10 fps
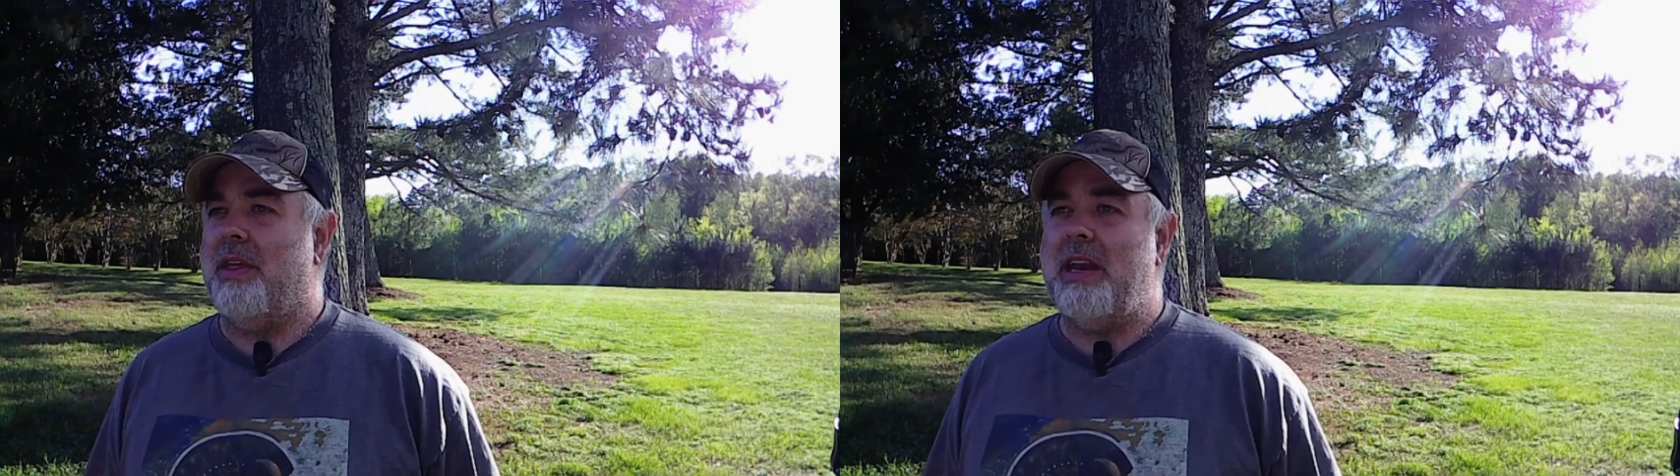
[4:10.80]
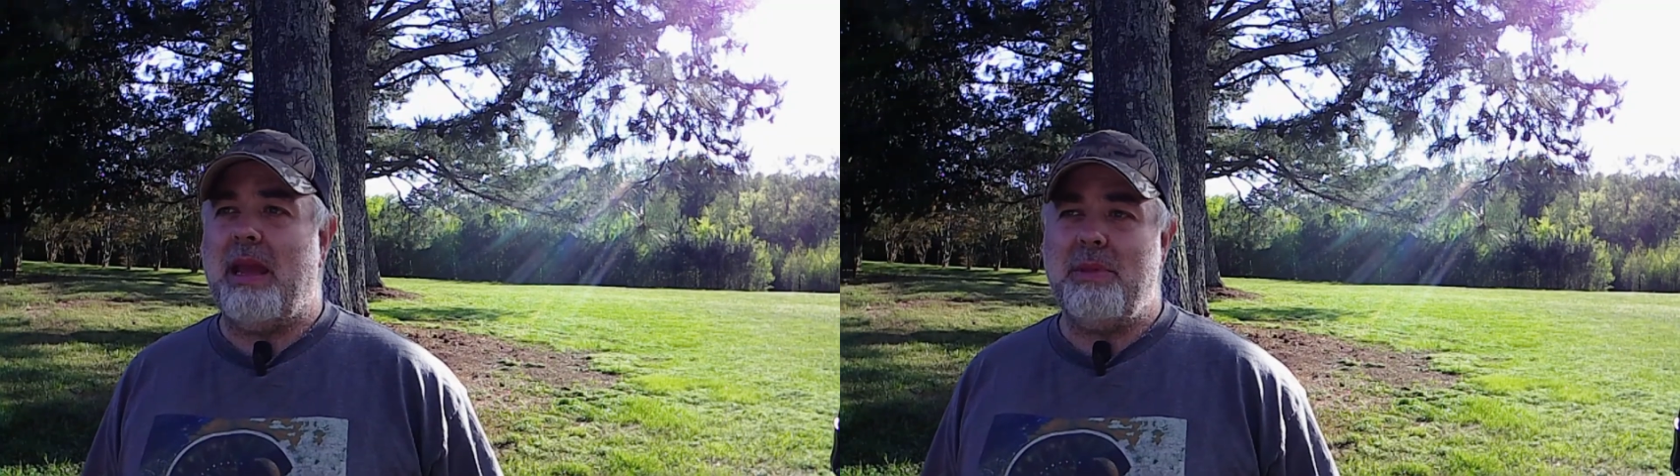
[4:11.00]

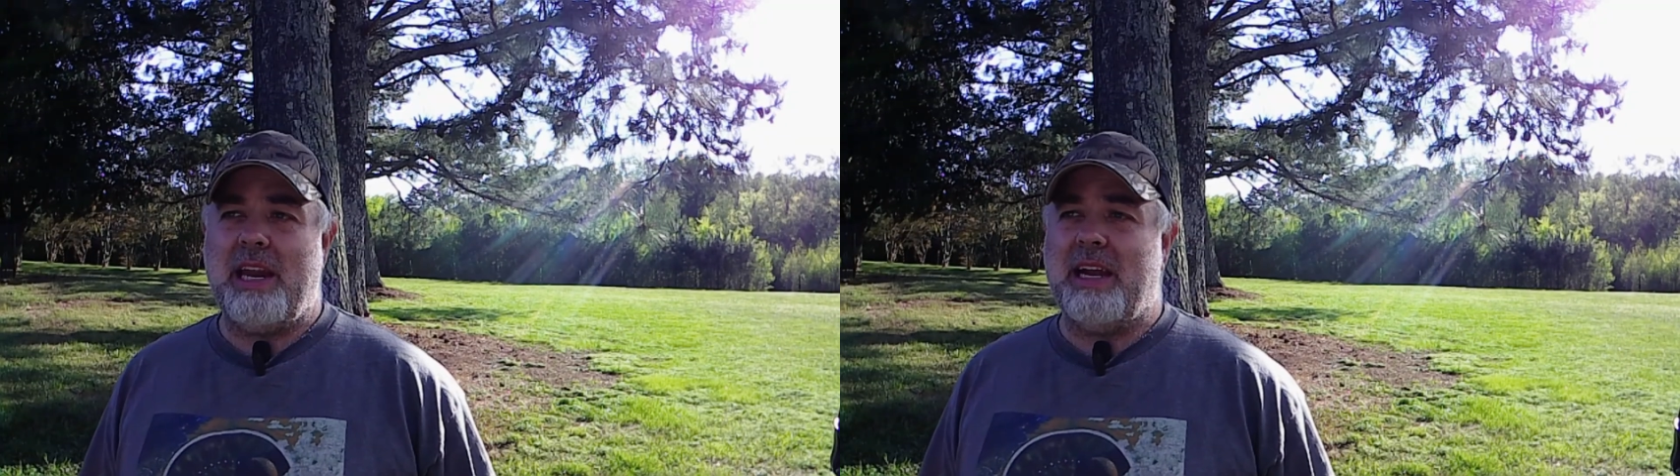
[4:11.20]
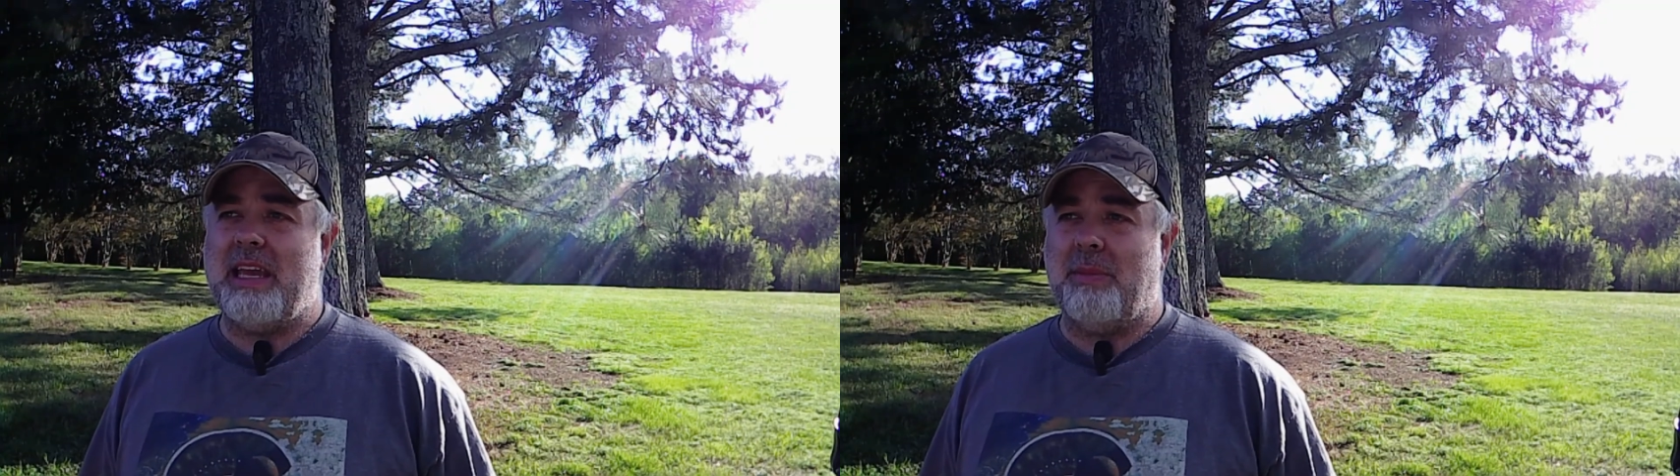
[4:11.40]
name
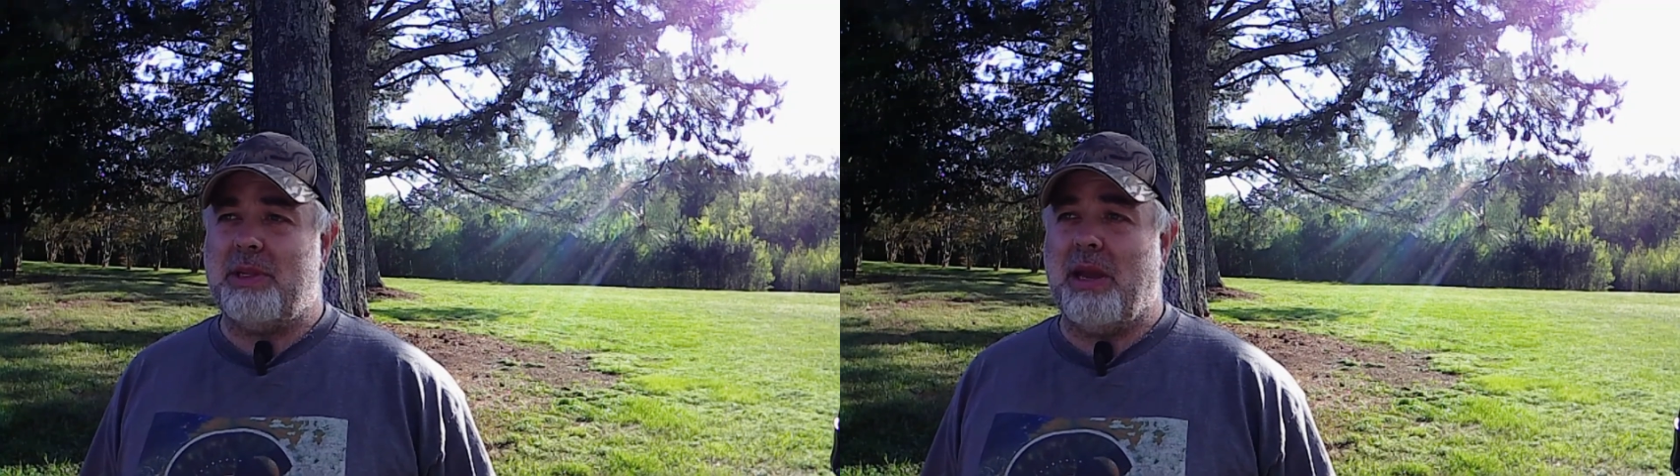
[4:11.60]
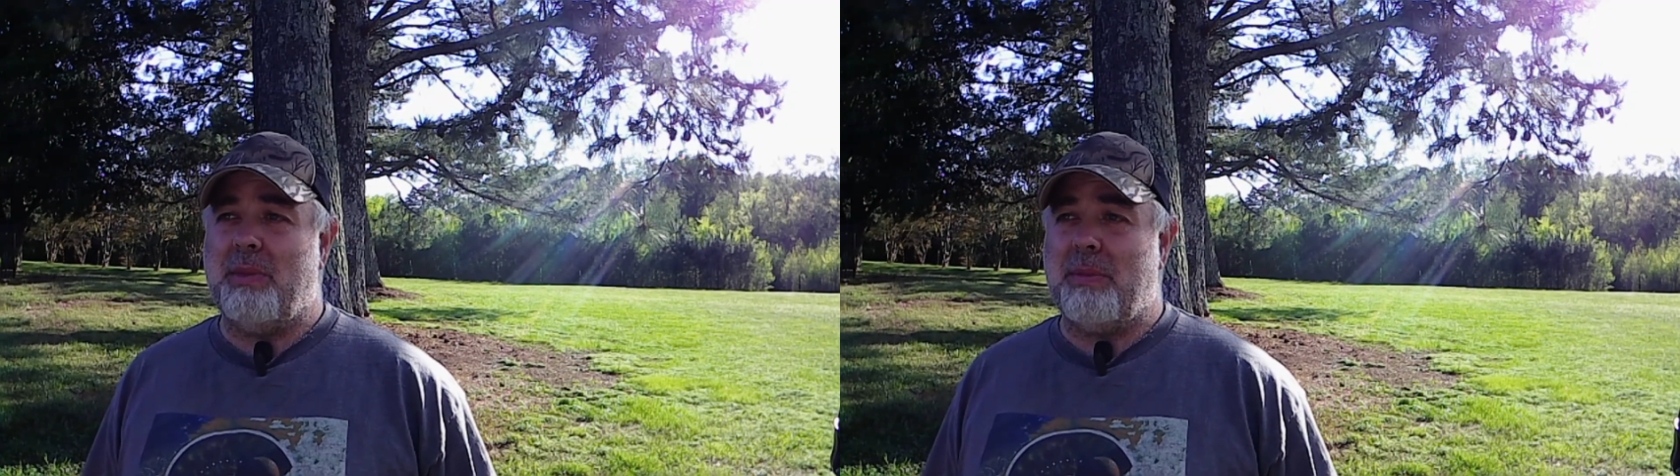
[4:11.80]
that I
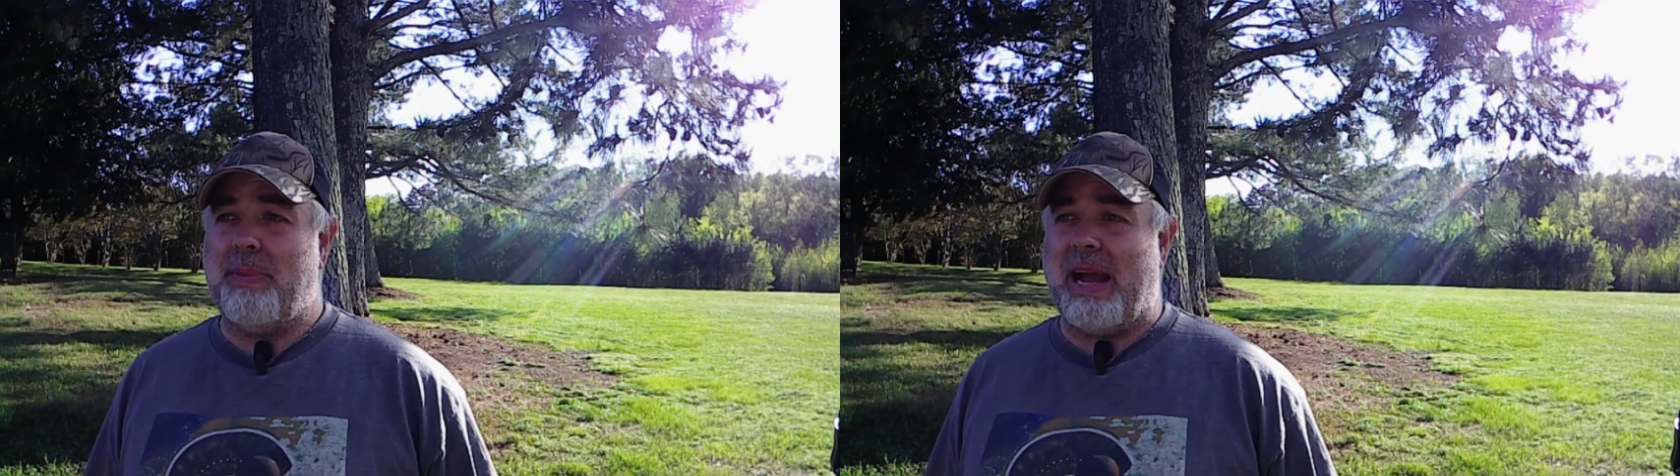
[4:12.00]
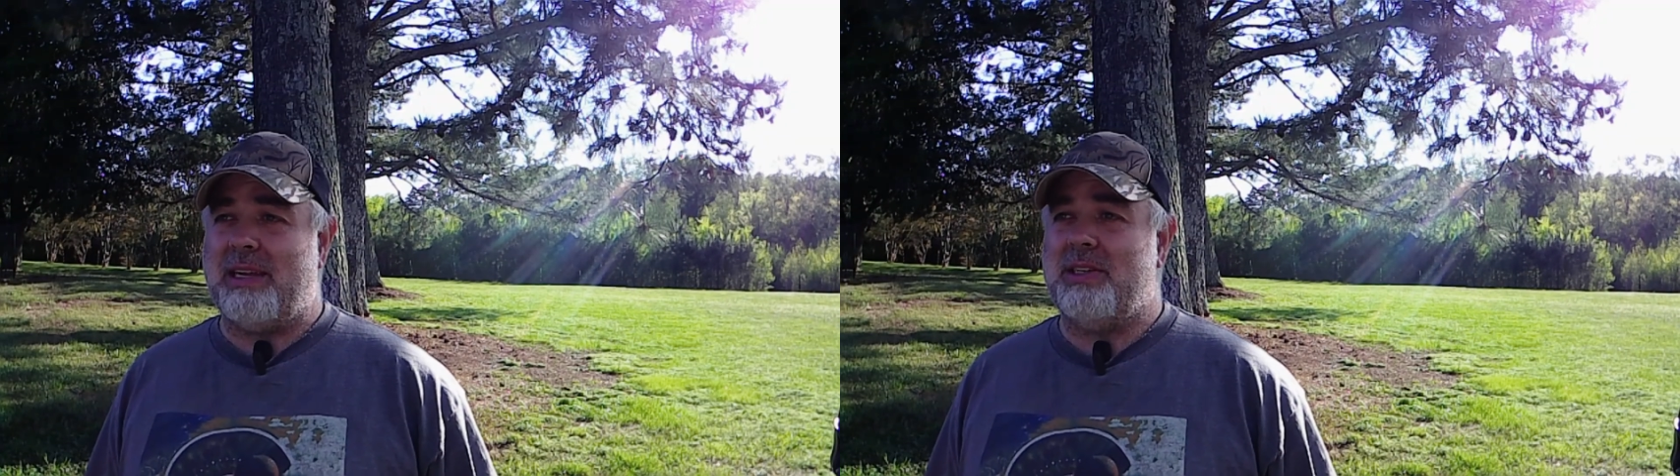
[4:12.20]
kept coming back